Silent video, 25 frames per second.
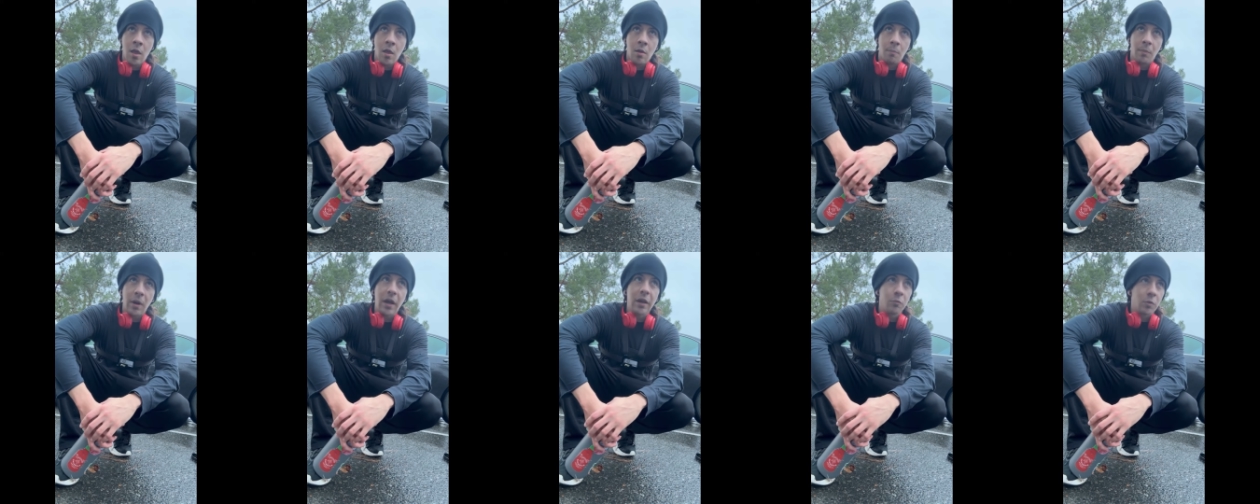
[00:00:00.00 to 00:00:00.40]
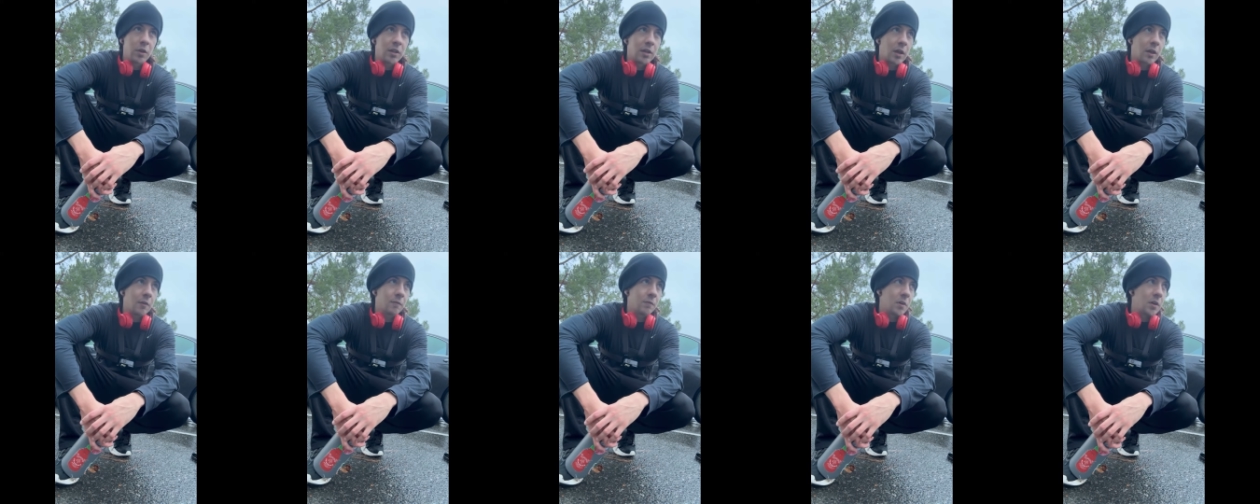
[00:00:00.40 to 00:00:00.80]
my
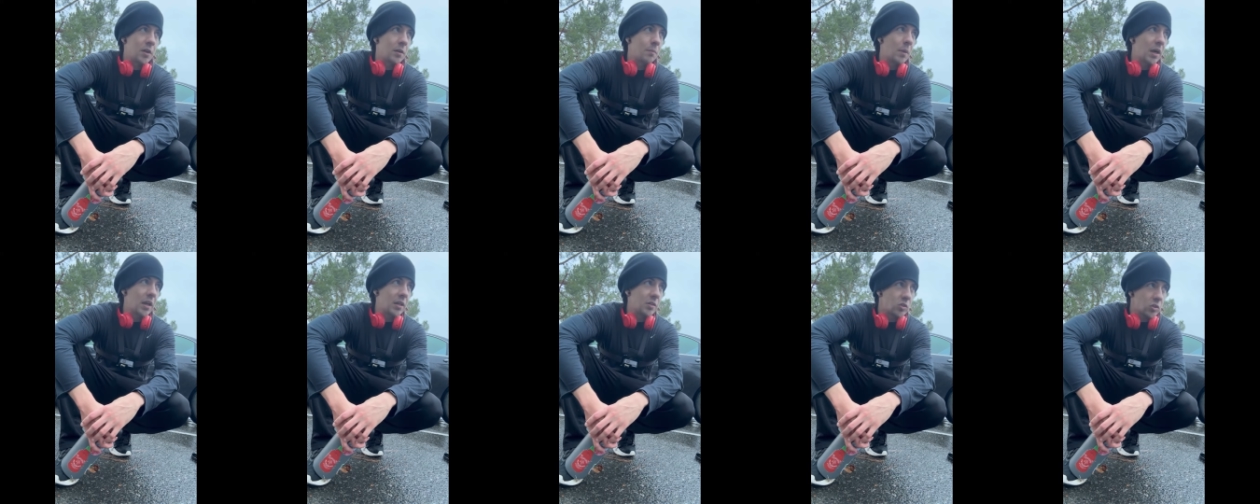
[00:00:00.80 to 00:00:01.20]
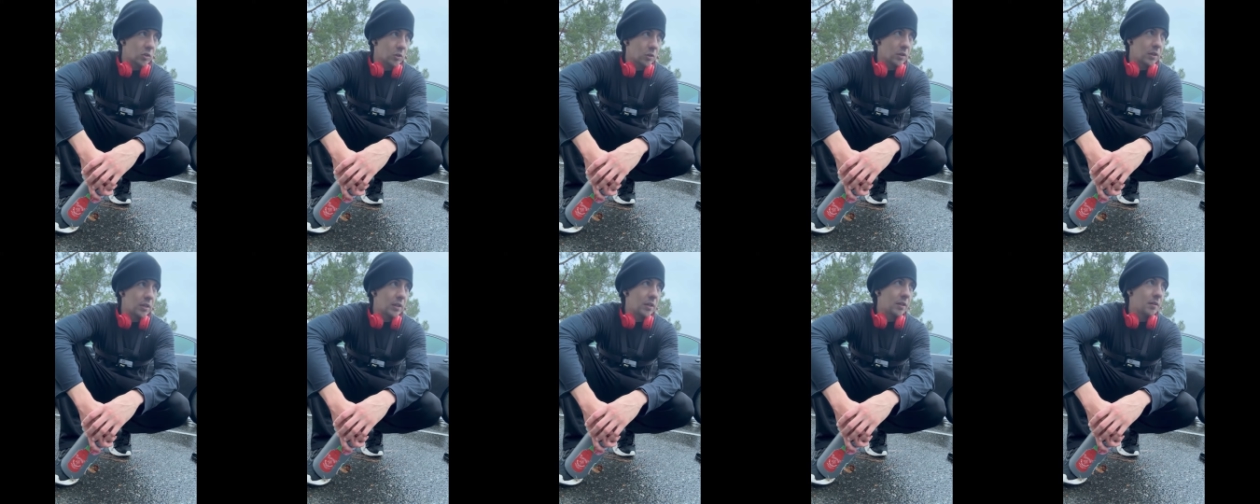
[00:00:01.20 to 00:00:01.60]
recovery and my
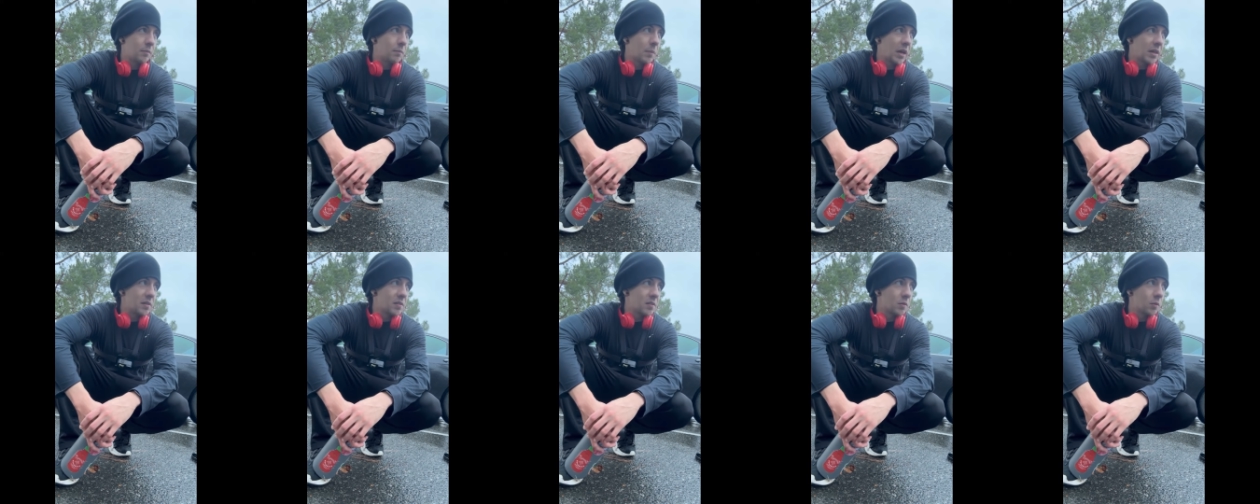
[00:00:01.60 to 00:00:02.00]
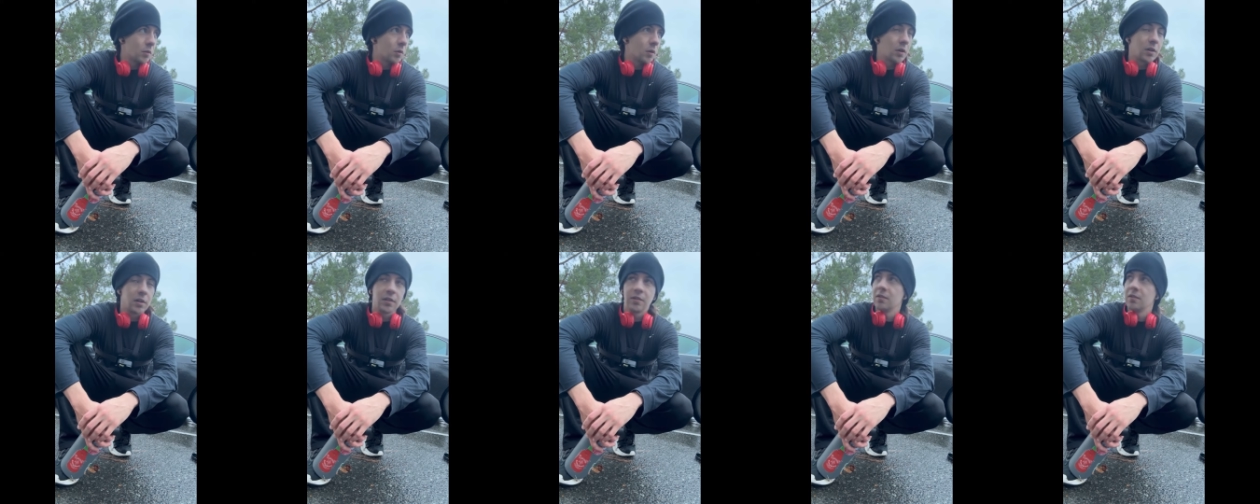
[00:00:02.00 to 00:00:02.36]
journey and my story.